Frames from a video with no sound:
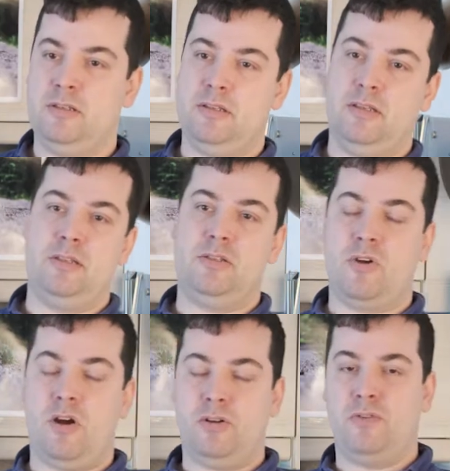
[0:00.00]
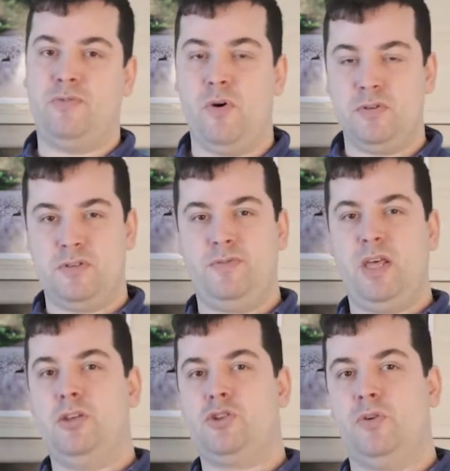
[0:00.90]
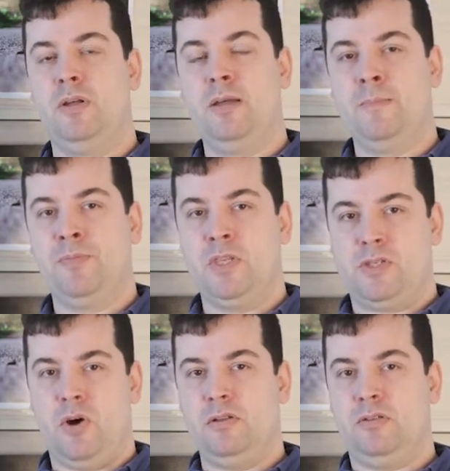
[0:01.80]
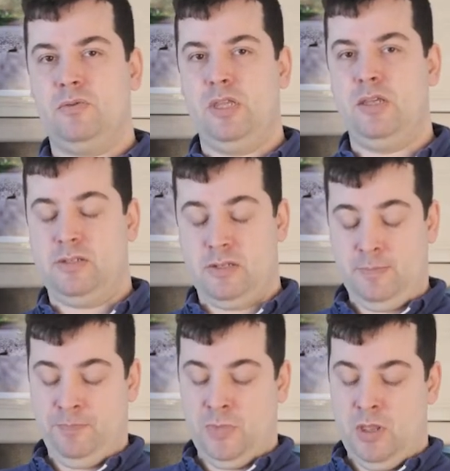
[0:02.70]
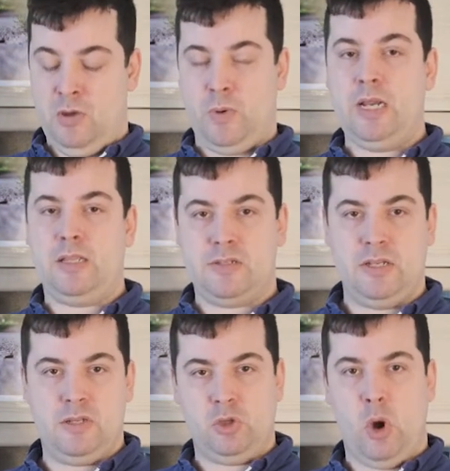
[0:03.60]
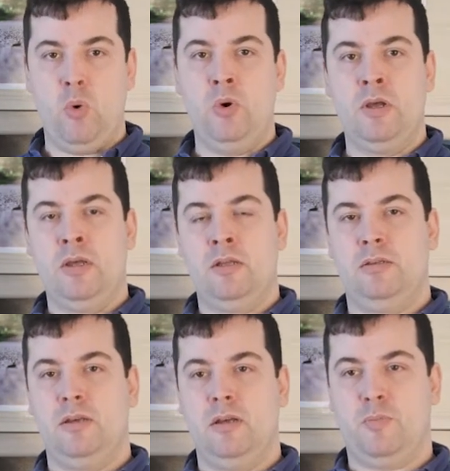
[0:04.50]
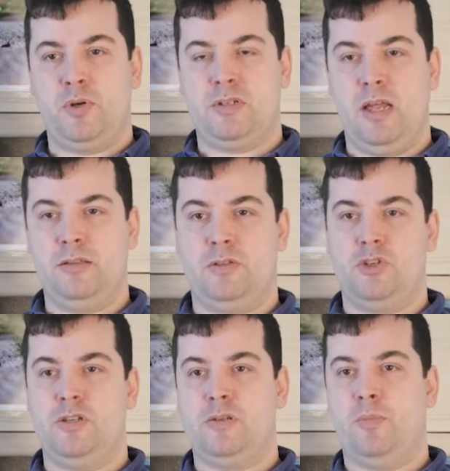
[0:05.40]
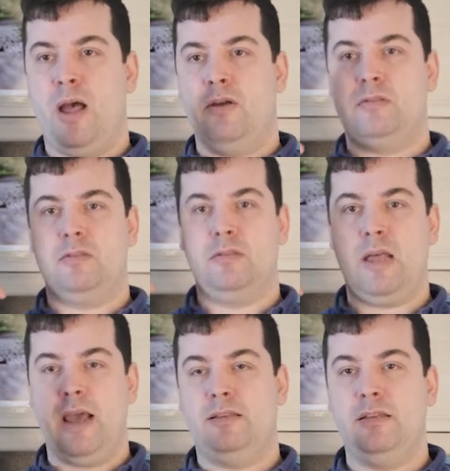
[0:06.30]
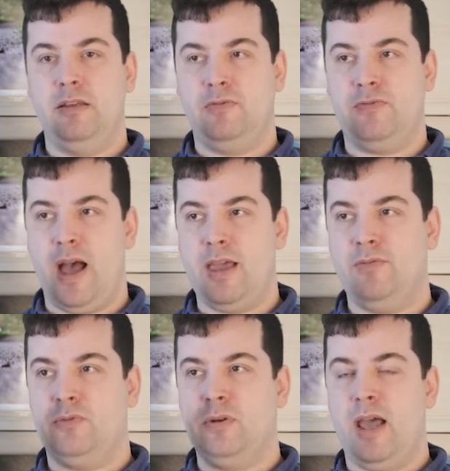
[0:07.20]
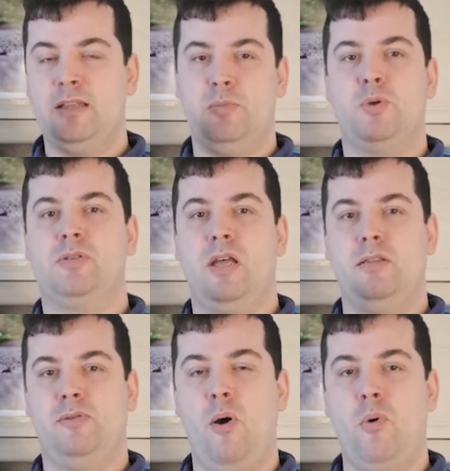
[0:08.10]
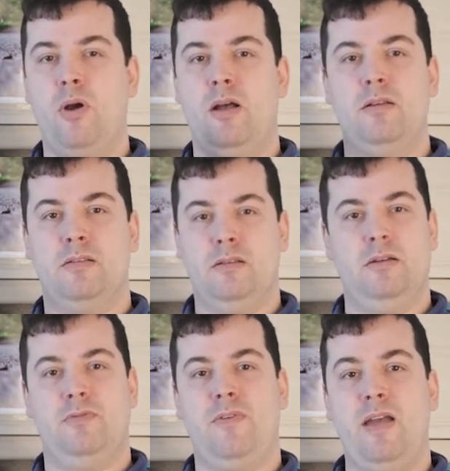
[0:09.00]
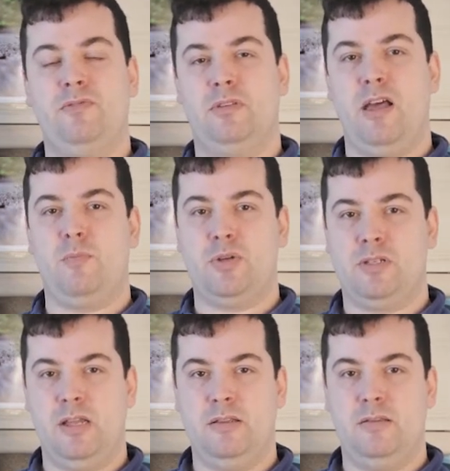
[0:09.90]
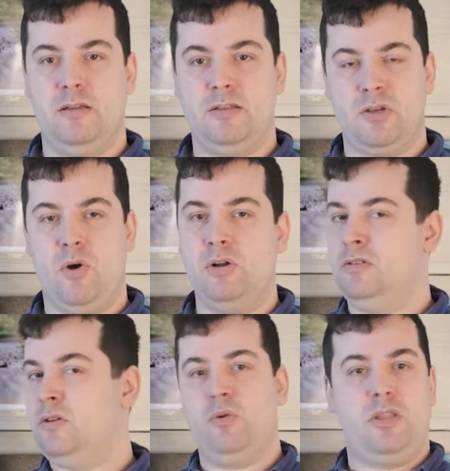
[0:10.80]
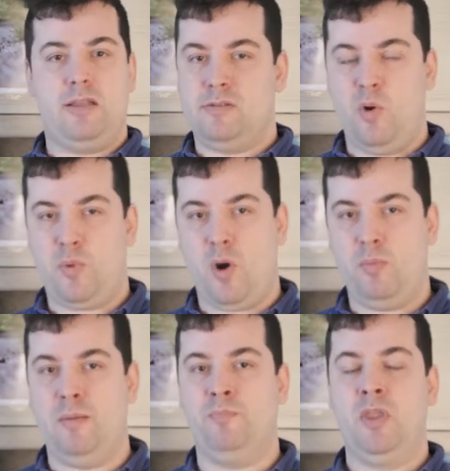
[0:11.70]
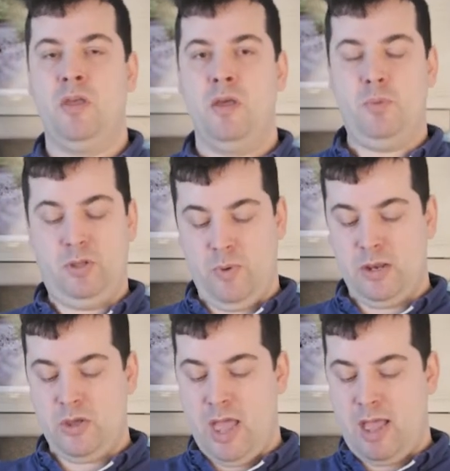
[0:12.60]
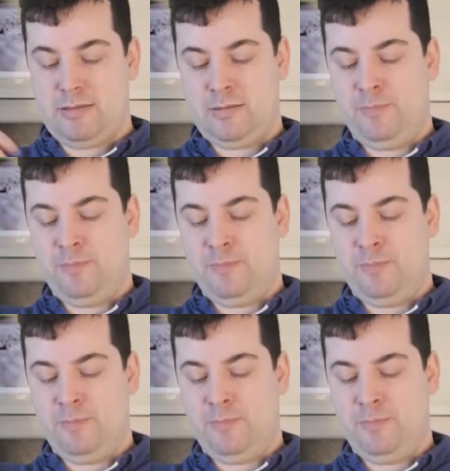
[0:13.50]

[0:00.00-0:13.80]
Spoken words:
destructive force of nature, salt to yeast. When it is in the dough, the percentage is about 95 to 90% dough and 5 to 10% salt, so that's no problem. But when you add